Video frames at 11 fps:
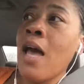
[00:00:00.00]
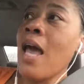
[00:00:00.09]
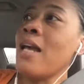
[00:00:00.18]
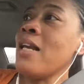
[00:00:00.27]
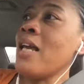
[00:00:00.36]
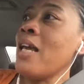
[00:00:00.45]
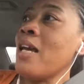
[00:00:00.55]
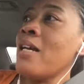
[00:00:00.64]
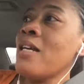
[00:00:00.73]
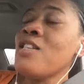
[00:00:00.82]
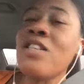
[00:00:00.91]
and then
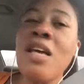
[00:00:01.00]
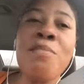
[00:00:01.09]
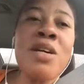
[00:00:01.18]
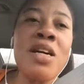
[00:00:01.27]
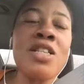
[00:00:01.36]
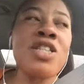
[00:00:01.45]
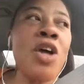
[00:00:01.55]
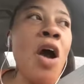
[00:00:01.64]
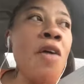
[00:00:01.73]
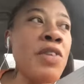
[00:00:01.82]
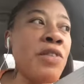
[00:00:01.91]
send me a
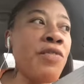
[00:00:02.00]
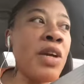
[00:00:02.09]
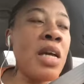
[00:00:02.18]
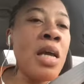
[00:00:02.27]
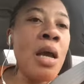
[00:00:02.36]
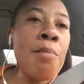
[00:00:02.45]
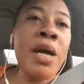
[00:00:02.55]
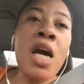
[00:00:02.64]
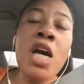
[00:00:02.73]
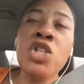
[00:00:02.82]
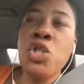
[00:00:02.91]
service fee
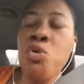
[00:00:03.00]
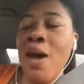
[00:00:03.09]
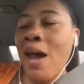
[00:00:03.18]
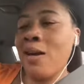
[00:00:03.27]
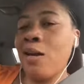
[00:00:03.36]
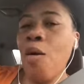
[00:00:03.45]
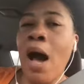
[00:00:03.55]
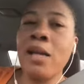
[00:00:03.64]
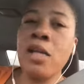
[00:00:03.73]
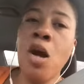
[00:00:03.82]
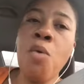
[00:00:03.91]
because you had to go
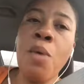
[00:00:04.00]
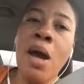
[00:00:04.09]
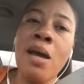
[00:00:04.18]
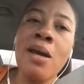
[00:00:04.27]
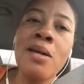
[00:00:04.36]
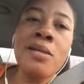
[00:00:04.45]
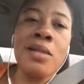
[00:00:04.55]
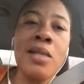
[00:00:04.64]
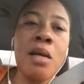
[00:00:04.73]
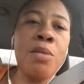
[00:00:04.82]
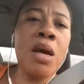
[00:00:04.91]
out of your way to
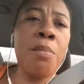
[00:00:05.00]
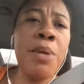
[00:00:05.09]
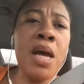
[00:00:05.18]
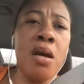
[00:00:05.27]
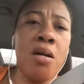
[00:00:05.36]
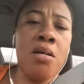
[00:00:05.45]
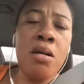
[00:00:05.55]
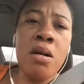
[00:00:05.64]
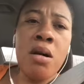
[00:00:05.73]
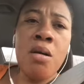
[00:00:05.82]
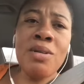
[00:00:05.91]
send me a bill.
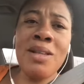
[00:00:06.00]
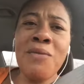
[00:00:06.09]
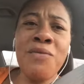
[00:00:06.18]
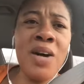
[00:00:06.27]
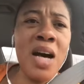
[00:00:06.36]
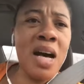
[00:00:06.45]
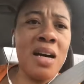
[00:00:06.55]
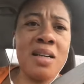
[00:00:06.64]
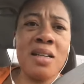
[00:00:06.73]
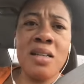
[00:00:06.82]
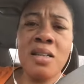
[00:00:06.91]
What the
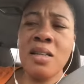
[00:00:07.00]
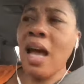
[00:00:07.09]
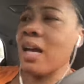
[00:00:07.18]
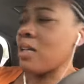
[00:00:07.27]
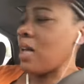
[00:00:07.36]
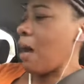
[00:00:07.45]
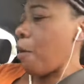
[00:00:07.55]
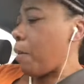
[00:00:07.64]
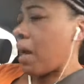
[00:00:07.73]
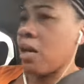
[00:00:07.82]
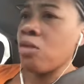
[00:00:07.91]
fuck? Like that don't
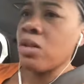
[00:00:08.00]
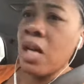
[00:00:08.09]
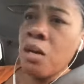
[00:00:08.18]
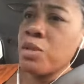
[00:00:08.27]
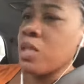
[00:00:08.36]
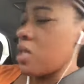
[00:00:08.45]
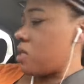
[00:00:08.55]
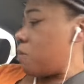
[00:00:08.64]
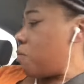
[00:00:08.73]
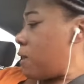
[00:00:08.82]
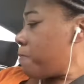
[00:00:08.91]
make no damn sense to
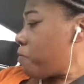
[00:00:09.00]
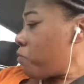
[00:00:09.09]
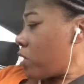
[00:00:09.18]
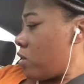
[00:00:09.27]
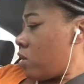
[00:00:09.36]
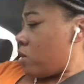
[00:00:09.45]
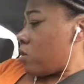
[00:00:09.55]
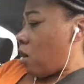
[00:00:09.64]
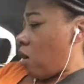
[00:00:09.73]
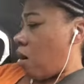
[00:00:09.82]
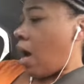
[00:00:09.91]
me.
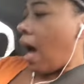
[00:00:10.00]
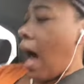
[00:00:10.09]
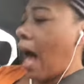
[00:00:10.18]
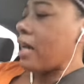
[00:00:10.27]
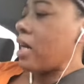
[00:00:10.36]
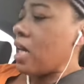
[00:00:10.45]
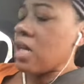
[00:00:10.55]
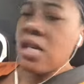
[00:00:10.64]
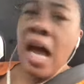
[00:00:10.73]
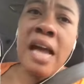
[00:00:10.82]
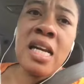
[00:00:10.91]
So I need
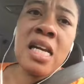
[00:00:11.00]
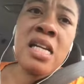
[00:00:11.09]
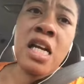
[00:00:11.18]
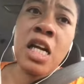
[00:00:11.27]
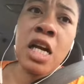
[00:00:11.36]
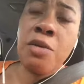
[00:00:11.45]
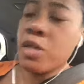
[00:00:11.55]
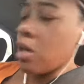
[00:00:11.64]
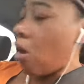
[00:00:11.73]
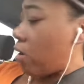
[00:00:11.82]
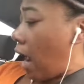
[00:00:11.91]
I need
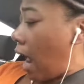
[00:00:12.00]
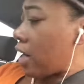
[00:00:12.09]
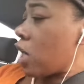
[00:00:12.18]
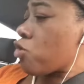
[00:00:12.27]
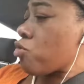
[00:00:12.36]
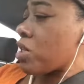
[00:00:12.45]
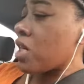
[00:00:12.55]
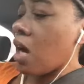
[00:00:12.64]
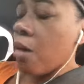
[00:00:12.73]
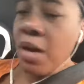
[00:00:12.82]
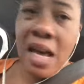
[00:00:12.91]
clarity on it. I need you to
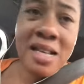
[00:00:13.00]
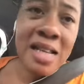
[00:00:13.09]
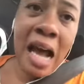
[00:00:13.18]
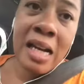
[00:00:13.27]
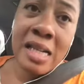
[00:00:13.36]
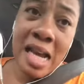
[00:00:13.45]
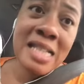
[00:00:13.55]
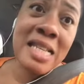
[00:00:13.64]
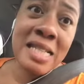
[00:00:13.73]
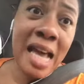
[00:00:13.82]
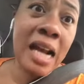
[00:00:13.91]
tell me exactly that's
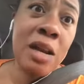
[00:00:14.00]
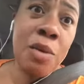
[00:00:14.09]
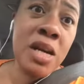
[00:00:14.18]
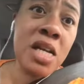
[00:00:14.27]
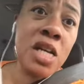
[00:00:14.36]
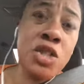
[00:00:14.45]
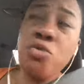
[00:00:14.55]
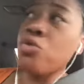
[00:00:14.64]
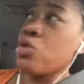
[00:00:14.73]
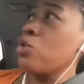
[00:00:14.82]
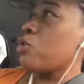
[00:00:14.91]
exactly what it is you you're